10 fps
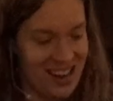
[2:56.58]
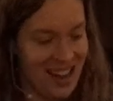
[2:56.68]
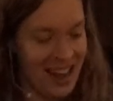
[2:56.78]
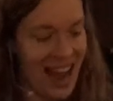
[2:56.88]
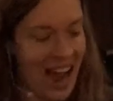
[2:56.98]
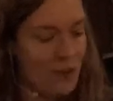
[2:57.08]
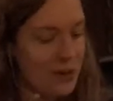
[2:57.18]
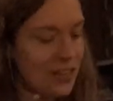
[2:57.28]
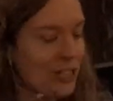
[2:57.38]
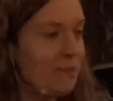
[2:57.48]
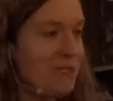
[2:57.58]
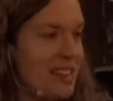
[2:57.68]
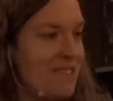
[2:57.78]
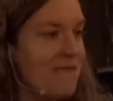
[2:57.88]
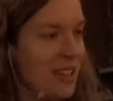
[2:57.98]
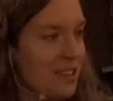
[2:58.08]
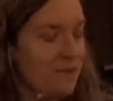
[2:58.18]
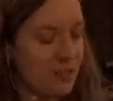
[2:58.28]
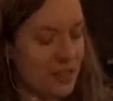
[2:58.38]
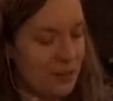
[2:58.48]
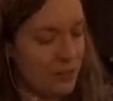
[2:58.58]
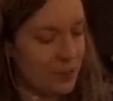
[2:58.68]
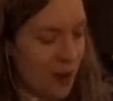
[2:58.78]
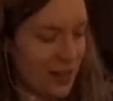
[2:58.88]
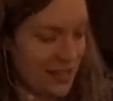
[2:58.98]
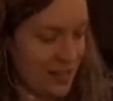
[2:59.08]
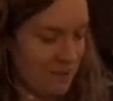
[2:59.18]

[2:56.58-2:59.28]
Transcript: and how we should be faithfully responding.